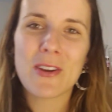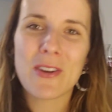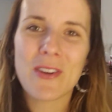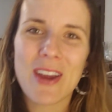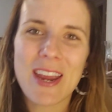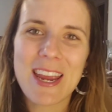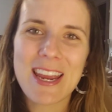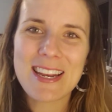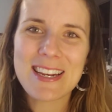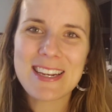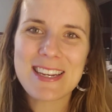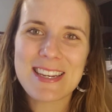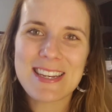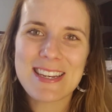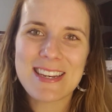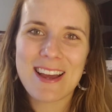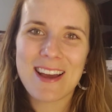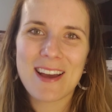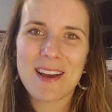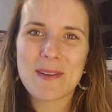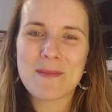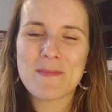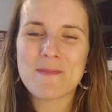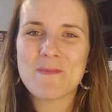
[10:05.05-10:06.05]
great
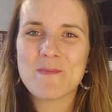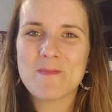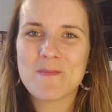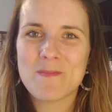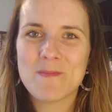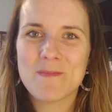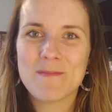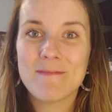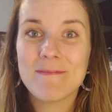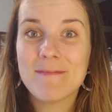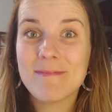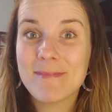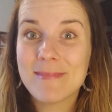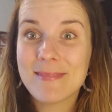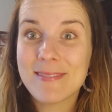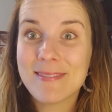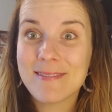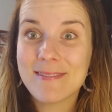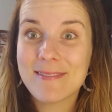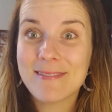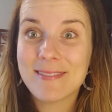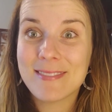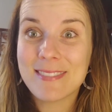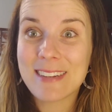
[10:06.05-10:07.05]

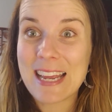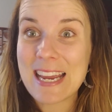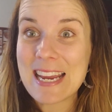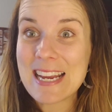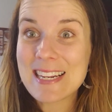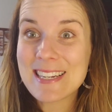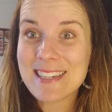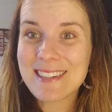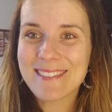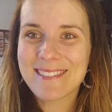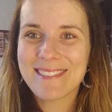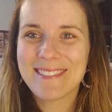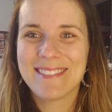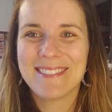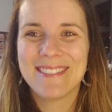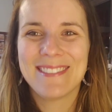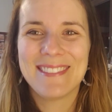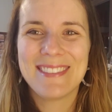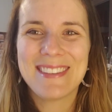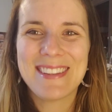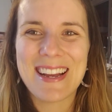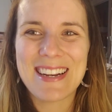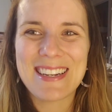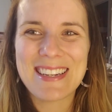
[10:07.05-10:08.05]
night.
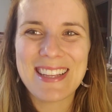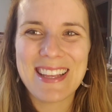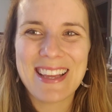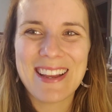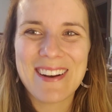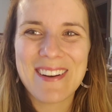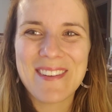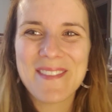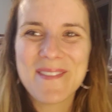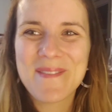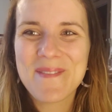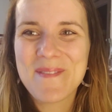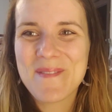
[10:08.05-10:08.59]
Talk to you later.